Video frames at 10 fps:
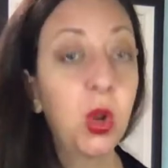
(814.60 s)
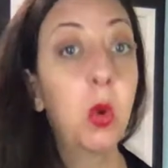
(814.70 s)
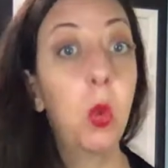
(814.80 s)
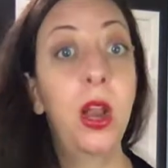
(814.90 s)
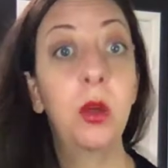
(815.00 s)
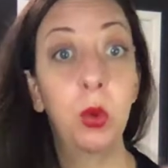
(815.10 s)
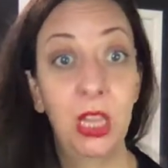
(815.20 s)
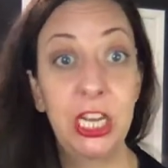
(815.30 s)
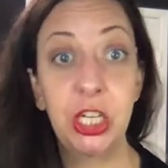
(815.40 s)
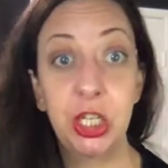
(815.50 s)
what a
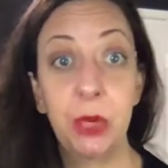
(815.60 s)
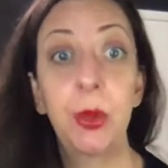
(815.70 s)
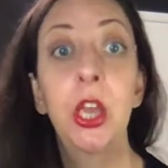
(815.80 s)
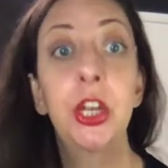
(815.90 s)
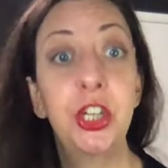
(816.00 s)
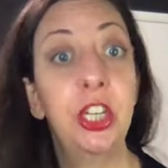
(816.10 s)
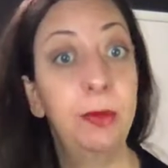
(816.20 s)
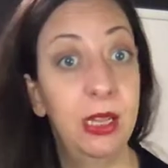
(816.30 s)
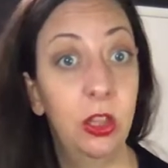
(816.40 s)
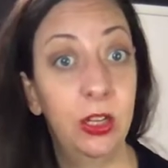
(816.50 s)
relationship should
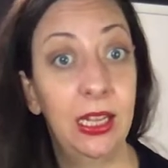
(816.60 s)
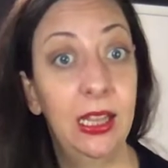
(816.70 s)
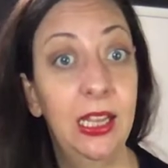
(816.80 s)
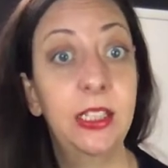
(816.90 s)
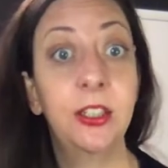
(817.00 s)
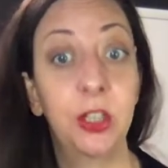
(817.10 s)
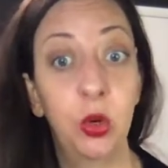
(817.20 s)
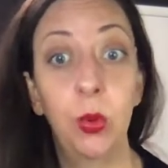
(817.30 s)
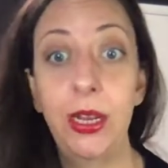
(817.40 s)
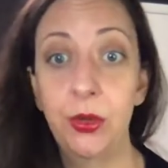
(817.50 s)
be looking like. So it's a
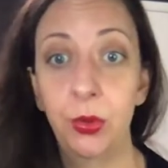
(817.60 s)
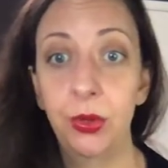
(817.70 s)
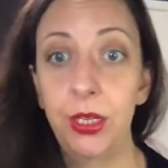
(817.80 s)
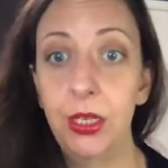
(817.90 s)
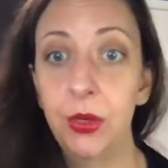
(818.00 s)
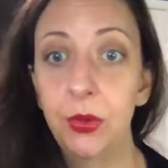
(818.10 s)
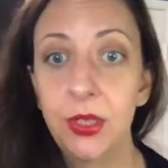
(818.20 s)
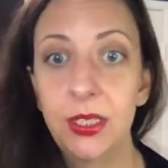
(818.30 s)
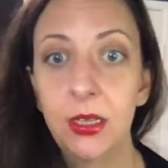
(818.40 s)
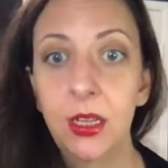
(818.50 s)
great tool to use.